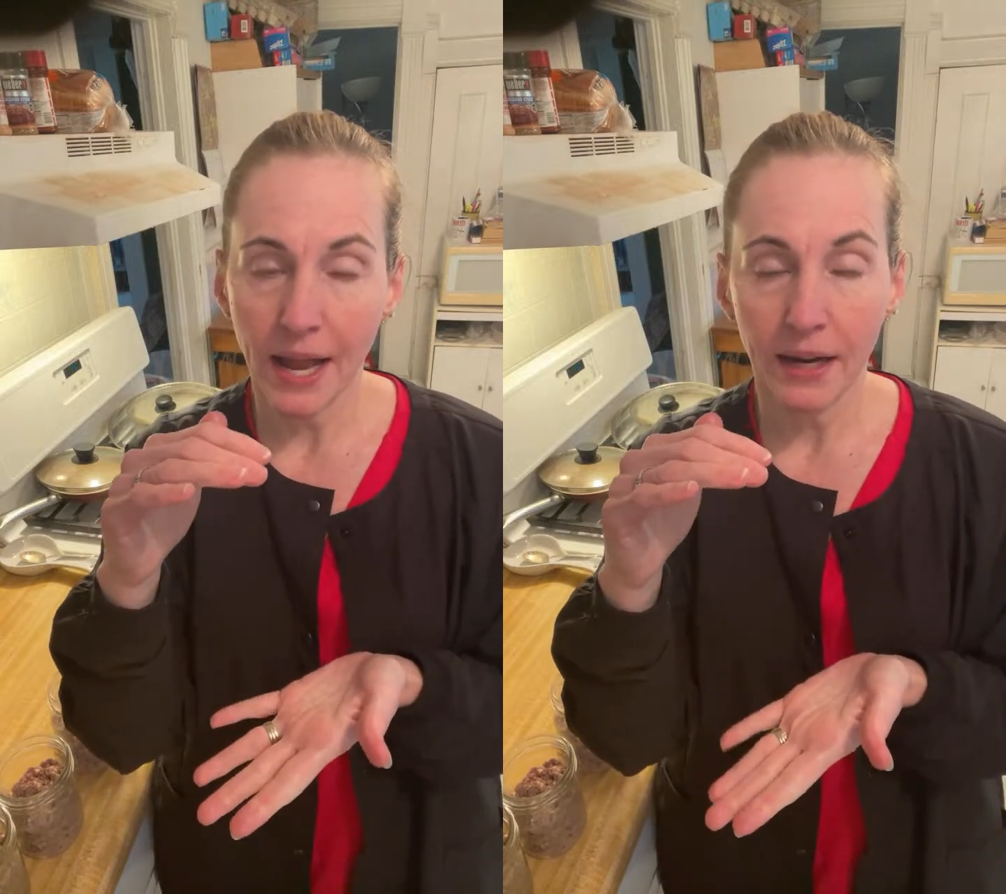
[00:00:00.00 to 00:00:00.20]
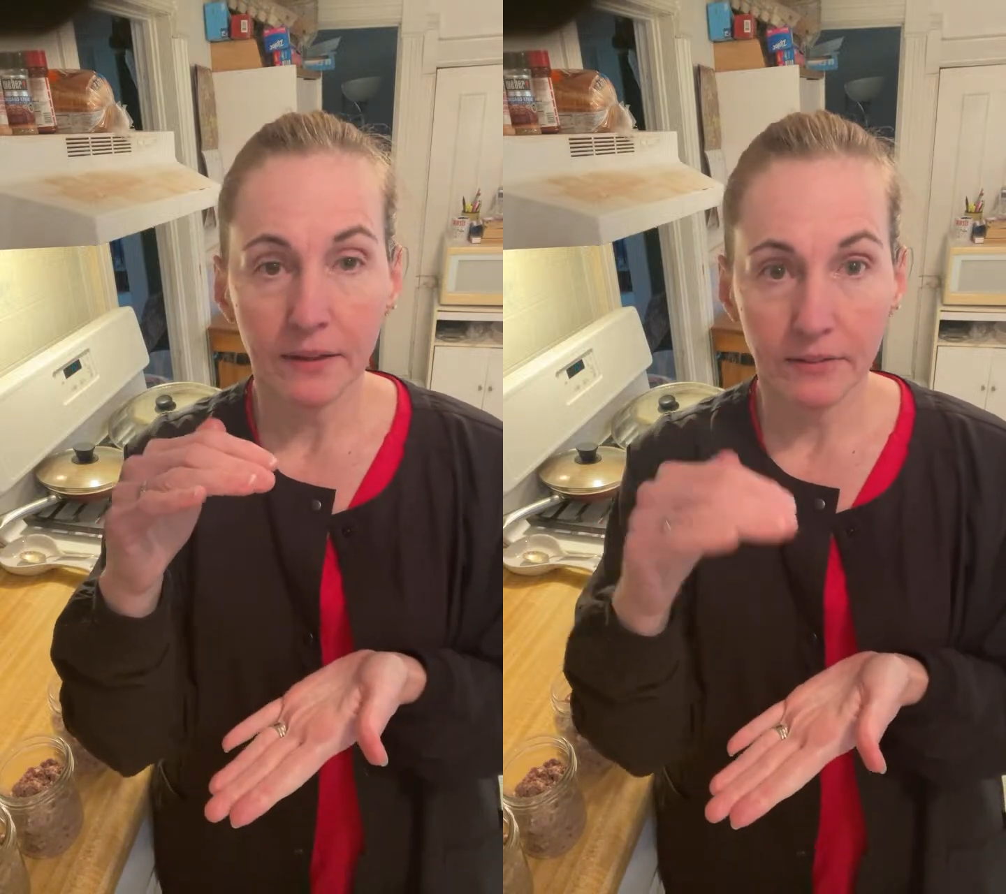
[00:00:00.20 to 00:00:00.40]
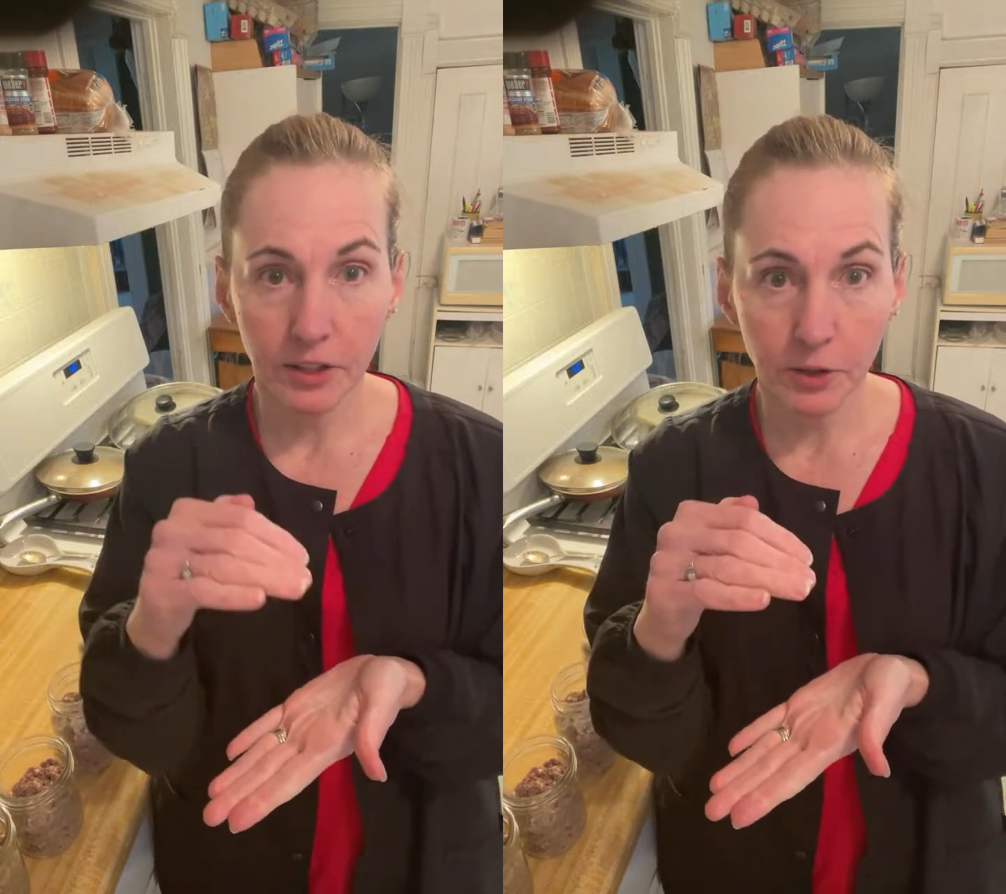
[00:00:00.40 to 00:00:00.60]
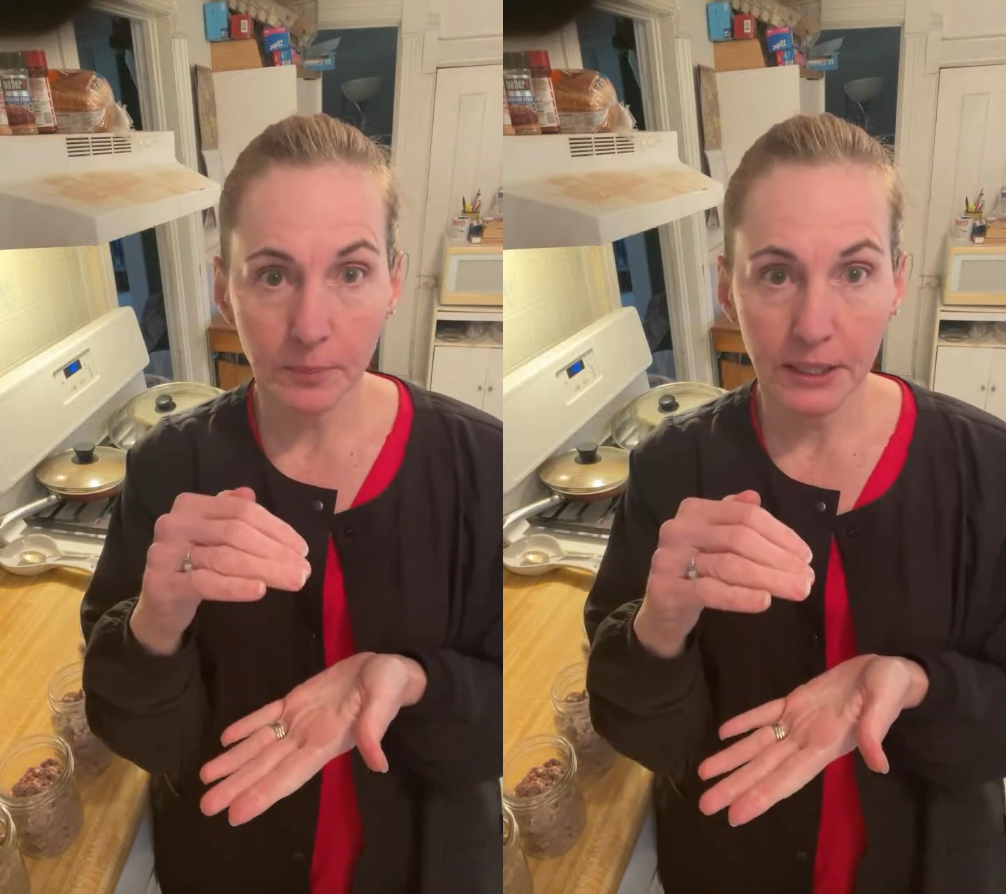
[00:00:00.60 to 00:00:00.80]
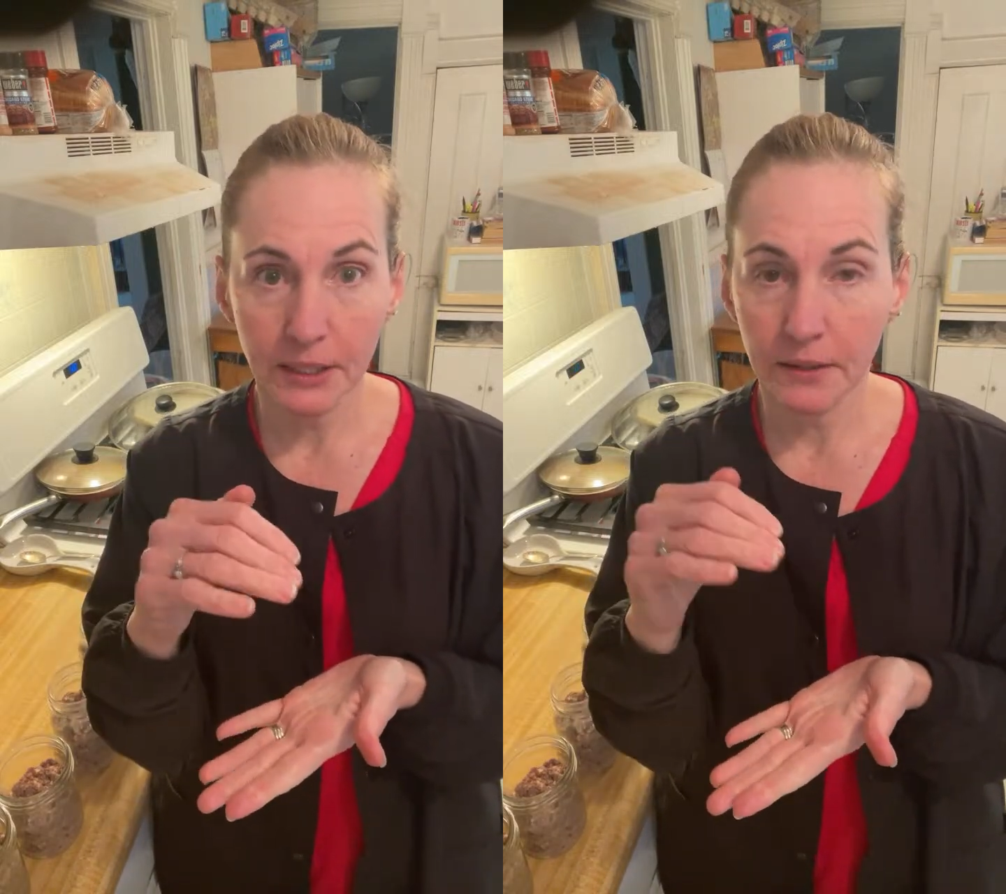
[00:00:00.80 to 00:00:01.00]
pack
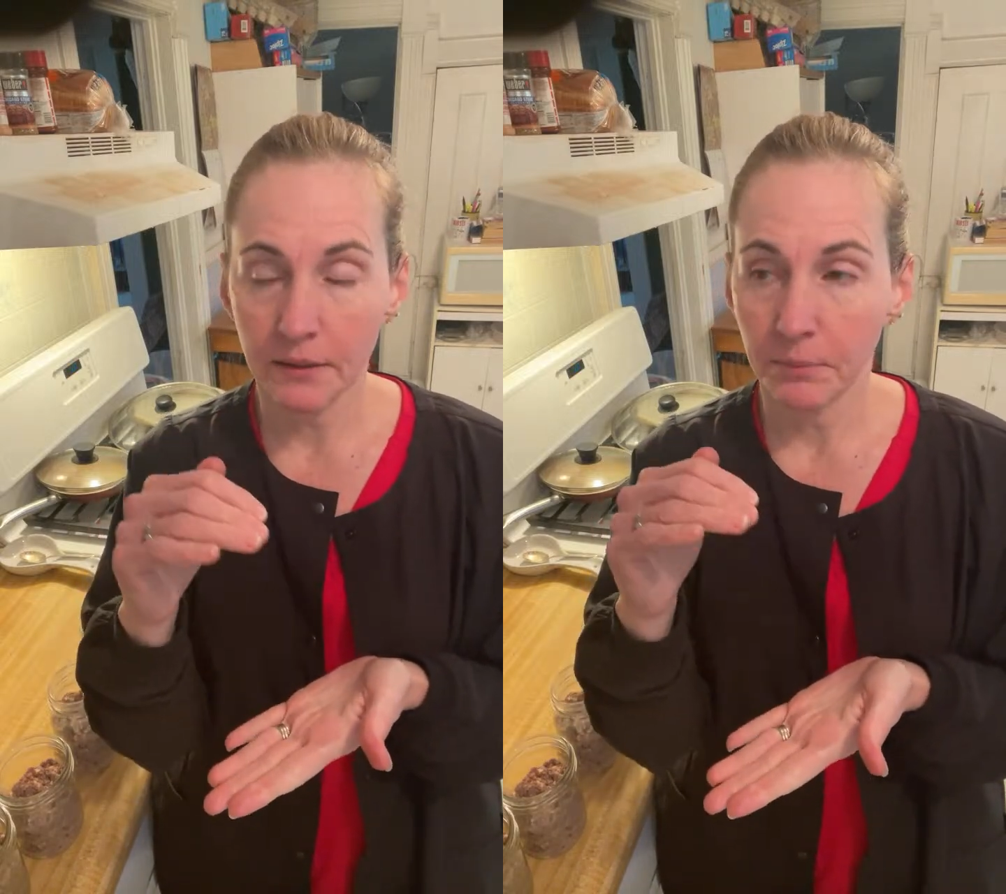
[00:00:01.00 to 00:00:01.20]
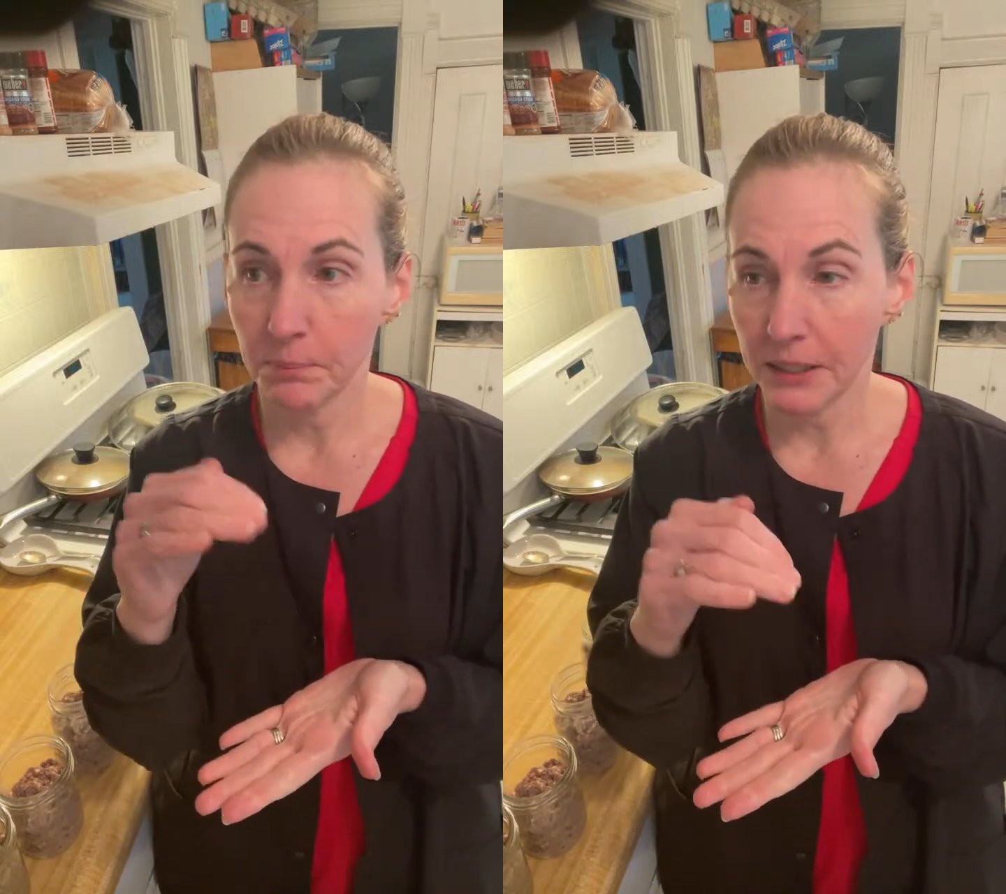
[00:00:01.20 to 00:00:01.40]
deer meat,